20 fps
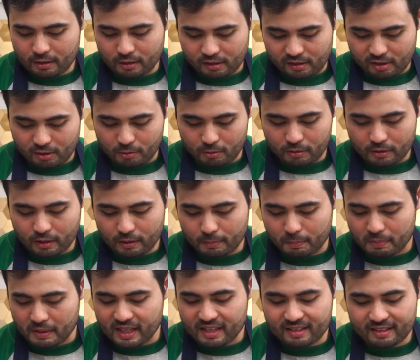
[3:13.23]
tuna,
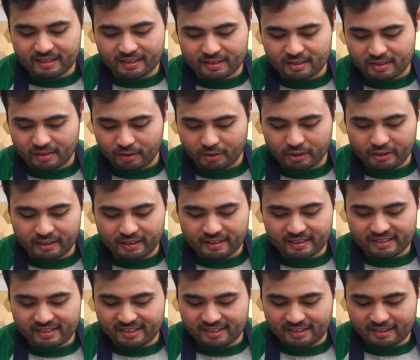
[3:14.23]
bacon
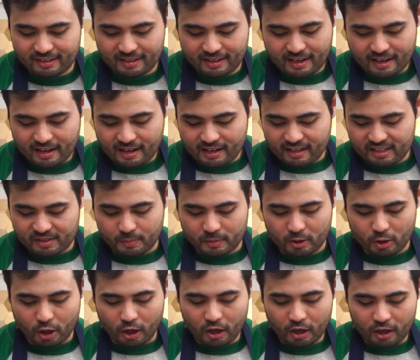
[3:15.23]
goodness, it's been
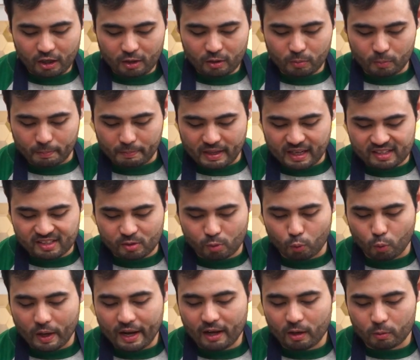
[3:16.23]
all mixed
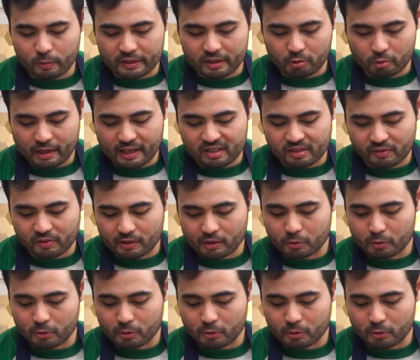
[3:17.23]
well with the rest of the